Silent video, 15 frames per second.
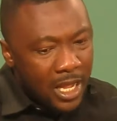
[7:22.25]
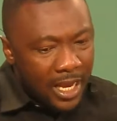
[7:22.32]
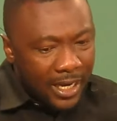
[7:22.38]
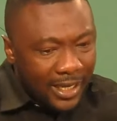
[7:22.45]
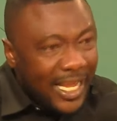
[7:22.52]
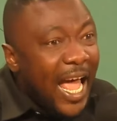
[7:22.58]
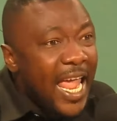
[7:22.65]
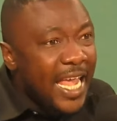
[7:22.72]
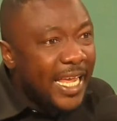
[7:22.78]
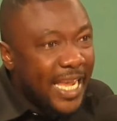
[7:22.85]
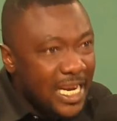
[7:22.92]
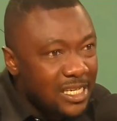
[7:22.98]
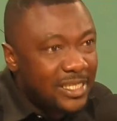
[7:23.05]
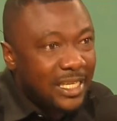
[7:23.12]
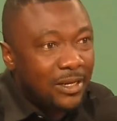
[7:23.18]
Like
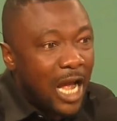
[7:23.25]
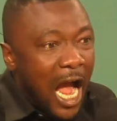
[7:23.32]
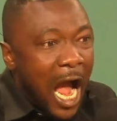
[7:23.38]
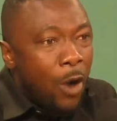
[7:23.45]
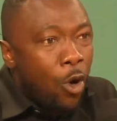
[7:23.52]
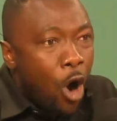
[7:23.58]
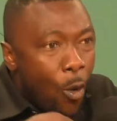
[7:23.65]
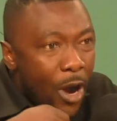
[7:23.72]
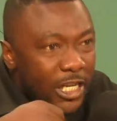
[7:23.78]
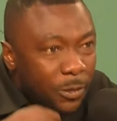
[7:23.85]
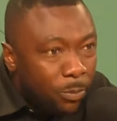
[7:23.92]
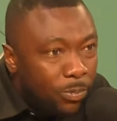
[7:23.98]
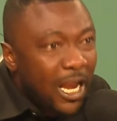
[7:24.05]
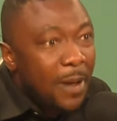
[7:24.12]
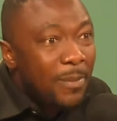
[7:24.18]
Kingston, I always
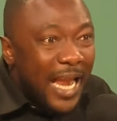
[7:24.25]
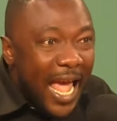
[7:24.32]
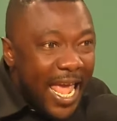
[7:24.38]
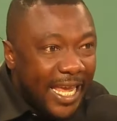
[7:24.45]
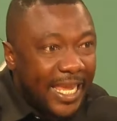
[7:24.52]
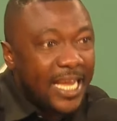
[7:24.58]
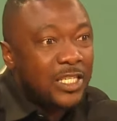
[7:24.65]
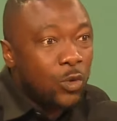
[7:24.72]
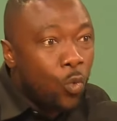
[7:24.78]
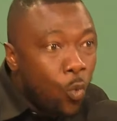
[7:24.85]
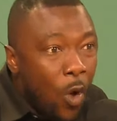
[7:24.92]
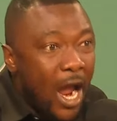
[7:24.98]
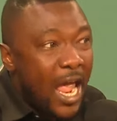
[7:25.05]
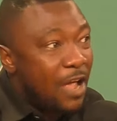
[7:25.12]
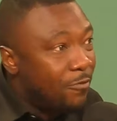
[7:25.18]
blame Like Kingston
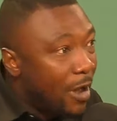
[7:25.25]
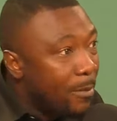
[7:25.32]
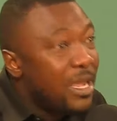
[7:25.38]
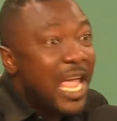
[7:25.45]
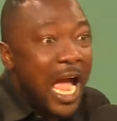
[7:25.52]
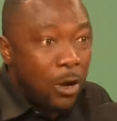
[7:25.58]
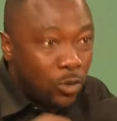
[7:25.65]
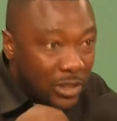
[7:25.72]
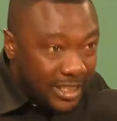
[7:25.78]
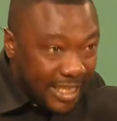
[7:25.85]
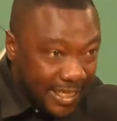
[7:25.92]
wherever me I will sit.